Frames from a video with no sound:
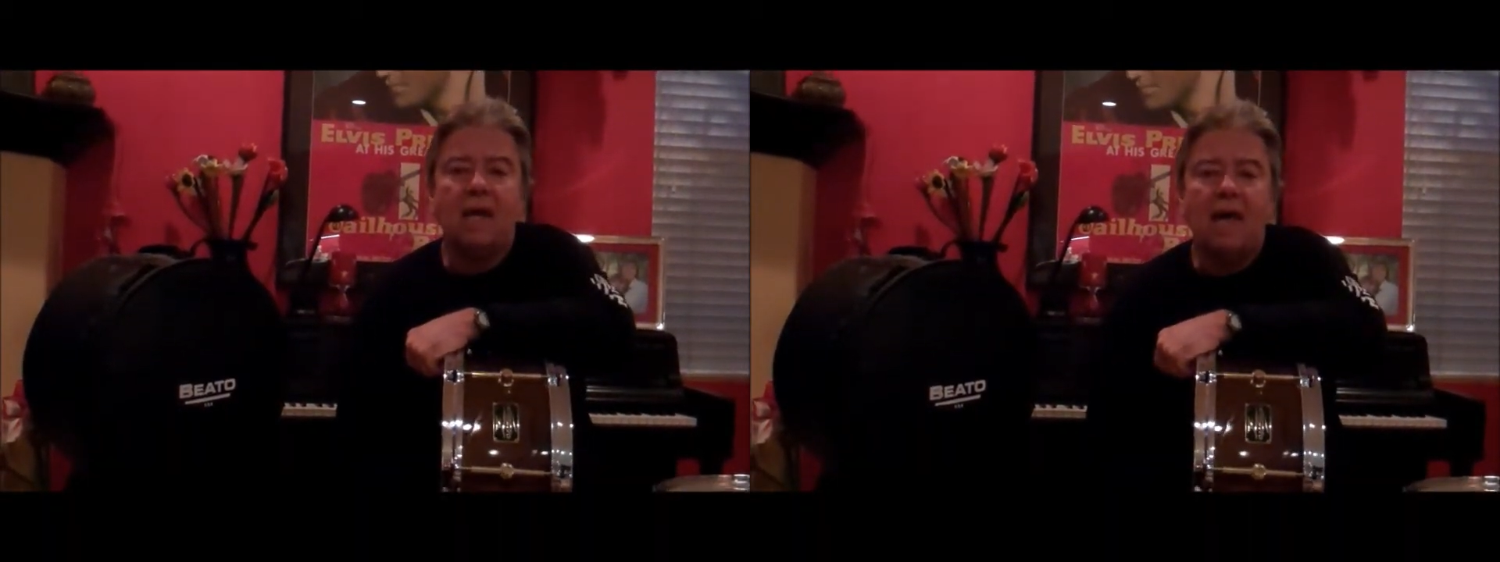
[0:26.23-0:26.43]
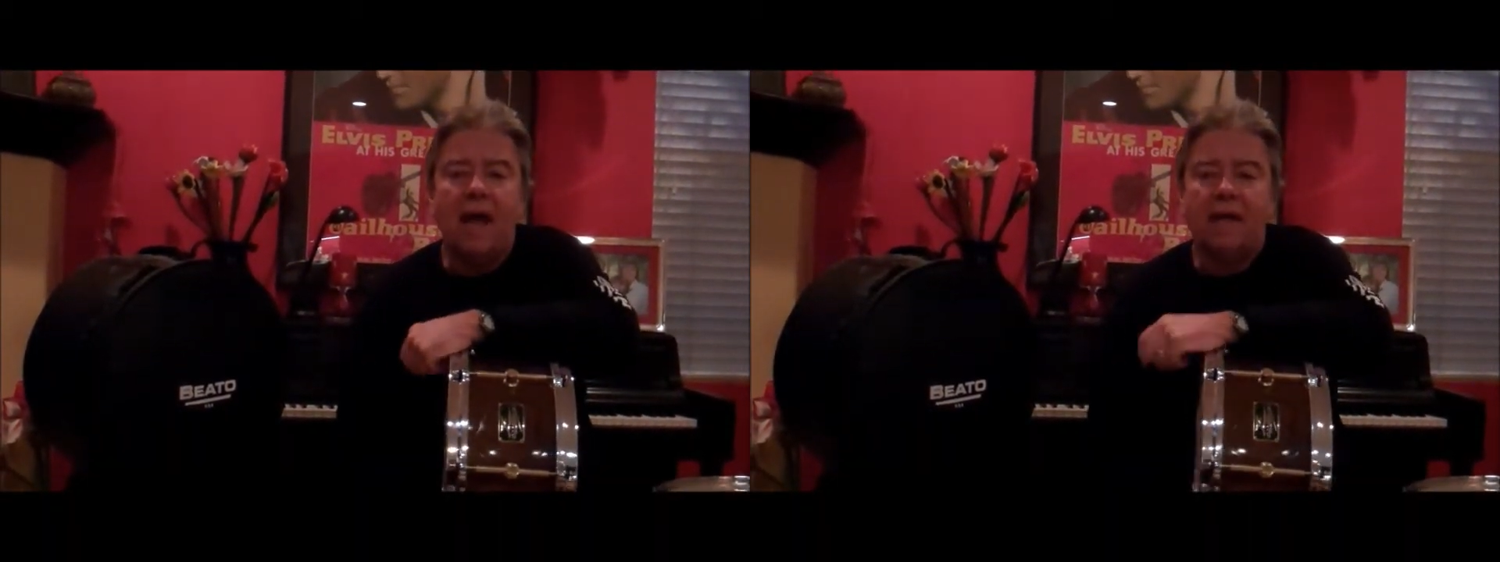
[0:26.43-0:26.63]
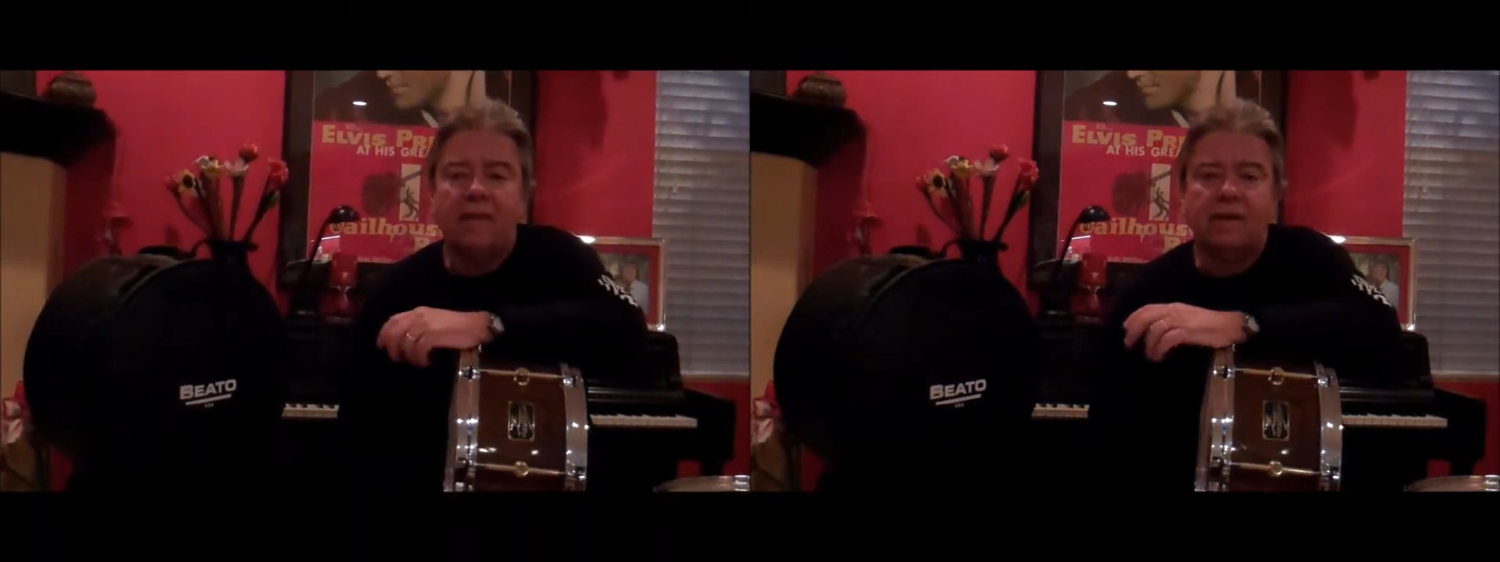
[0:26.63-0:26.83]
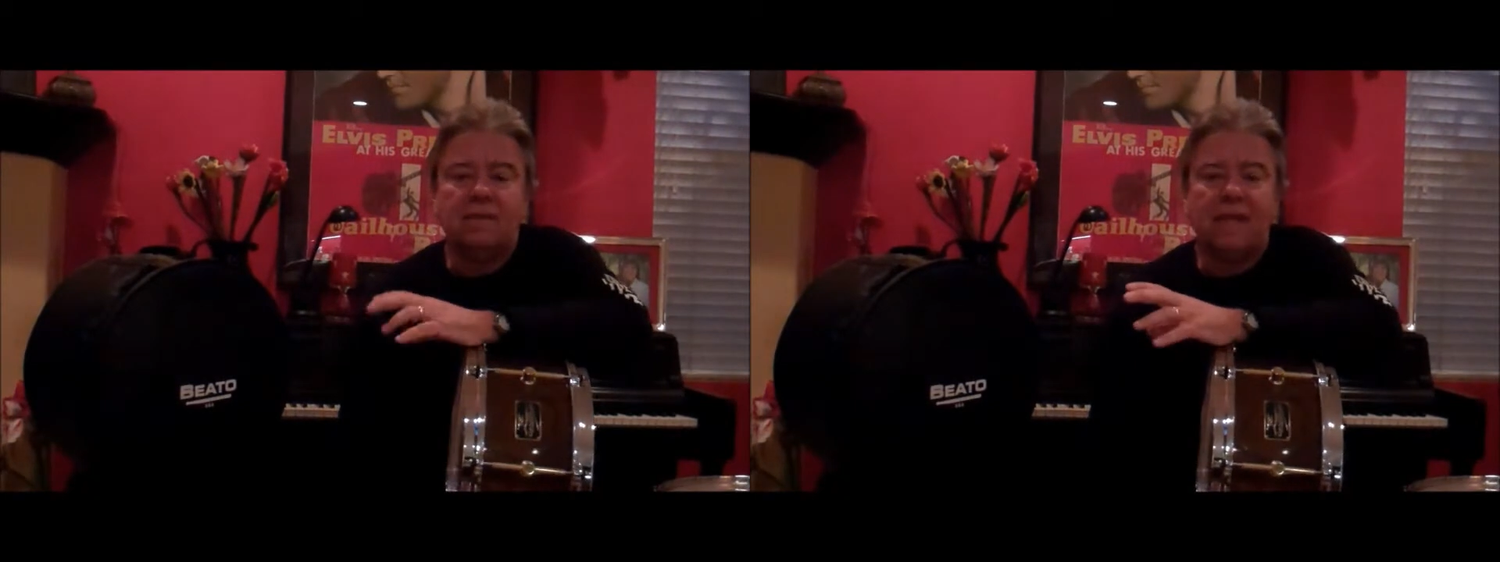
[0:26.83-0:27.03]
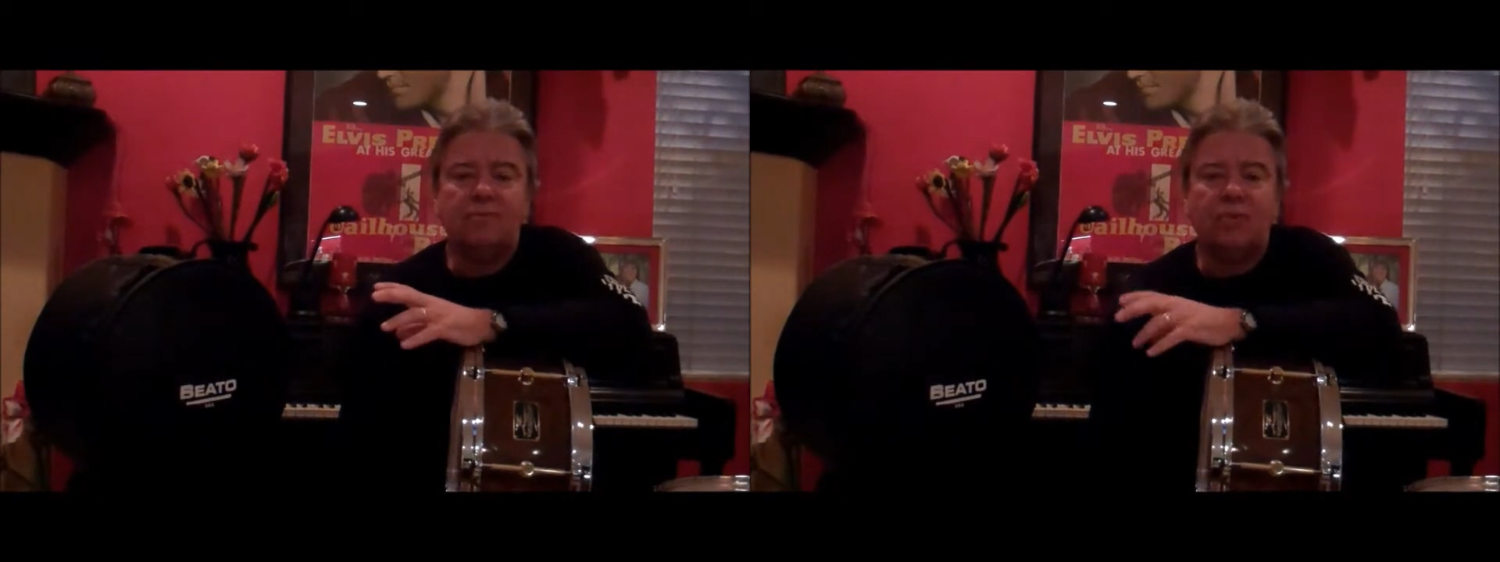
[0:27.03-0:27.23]
and there
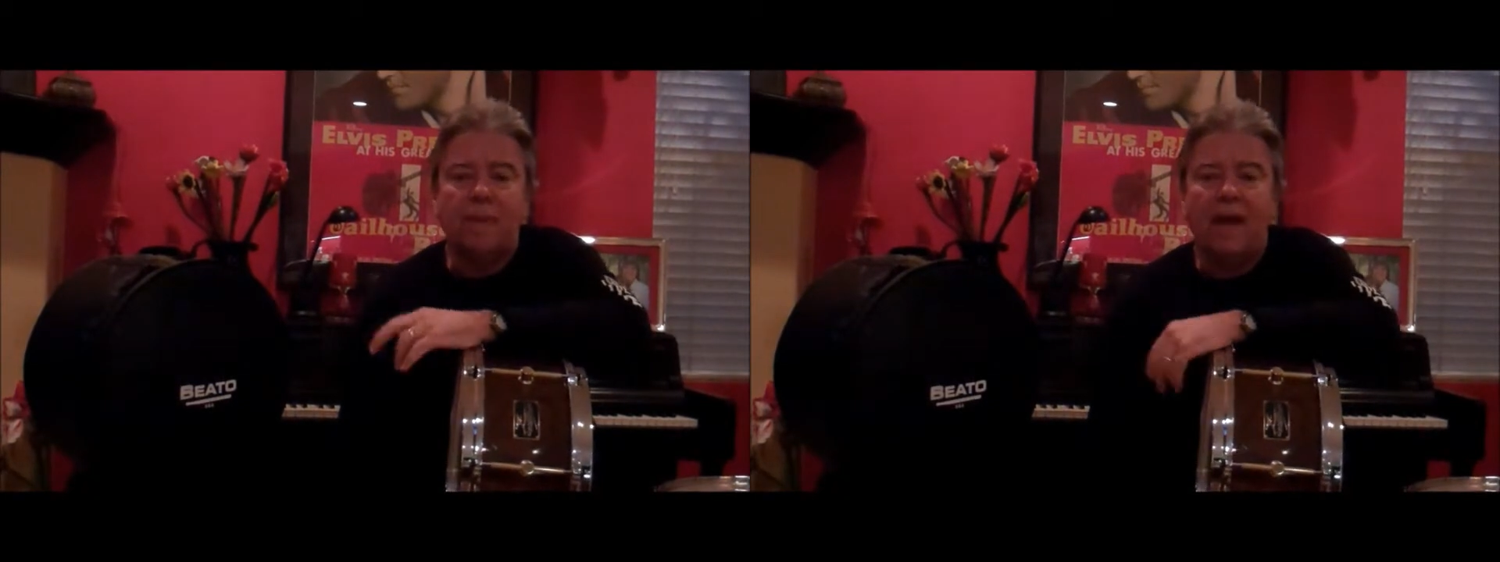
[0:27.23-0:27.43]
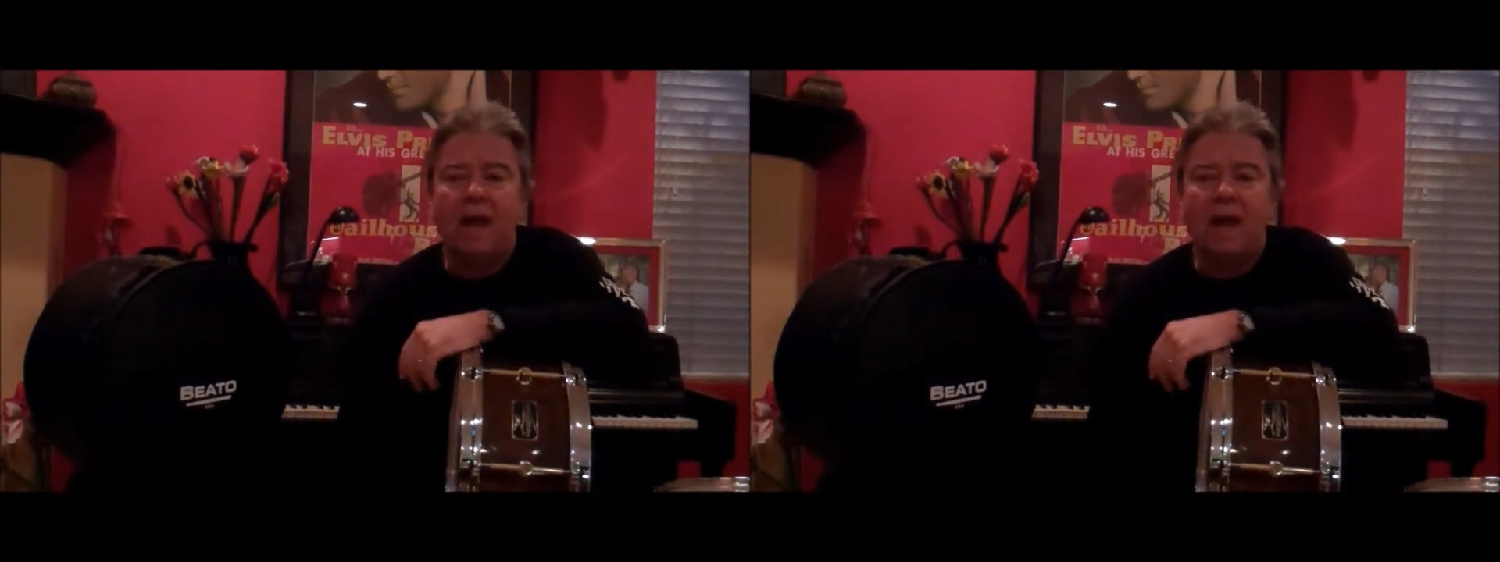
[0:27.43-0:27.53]
seems to be a